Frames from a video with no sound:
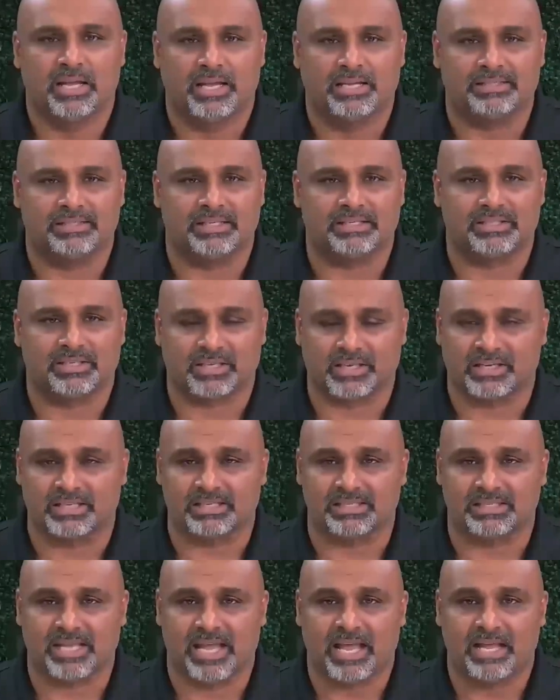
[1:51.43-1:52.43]
is it's a
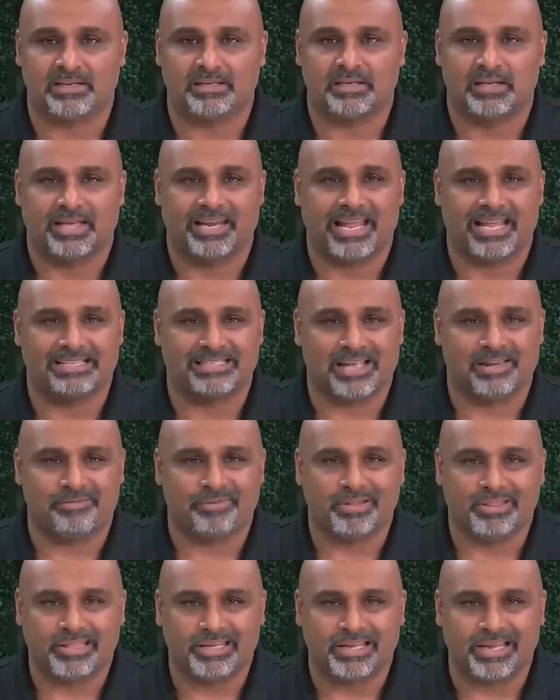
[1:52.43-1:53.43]
cassette that has
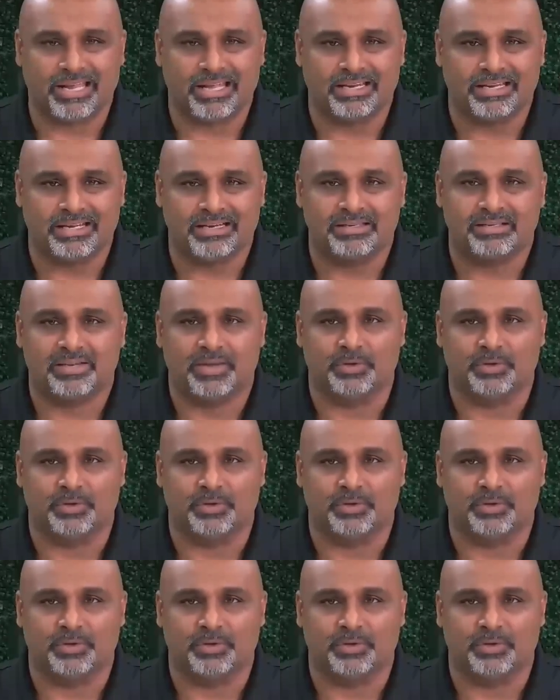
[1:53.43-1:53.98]
everything in it.